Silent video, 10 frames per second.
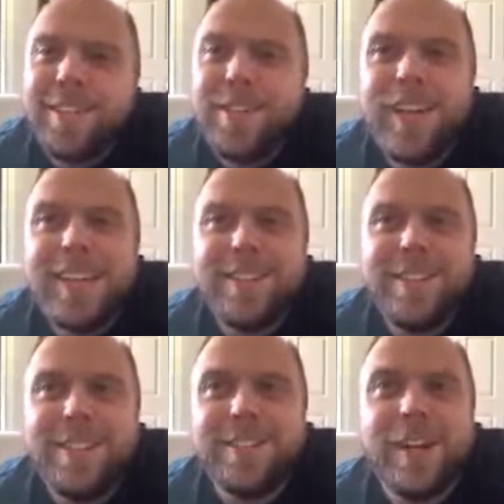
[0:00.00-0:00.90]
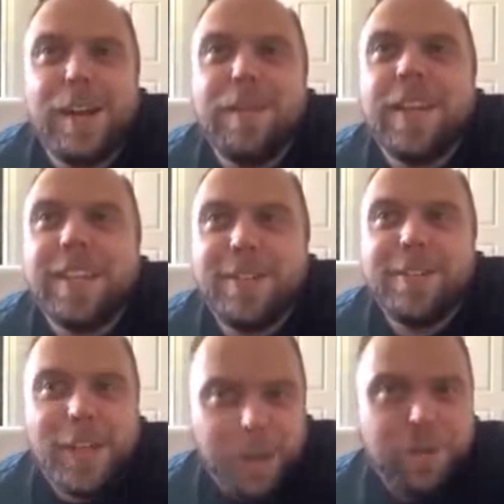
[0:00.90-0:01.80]
You guys are describing a
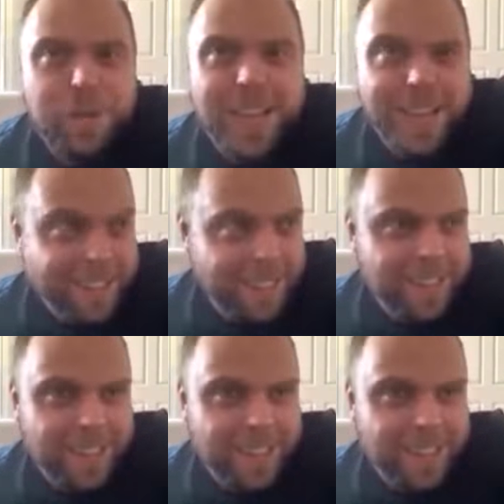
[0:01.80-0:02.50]
utopia,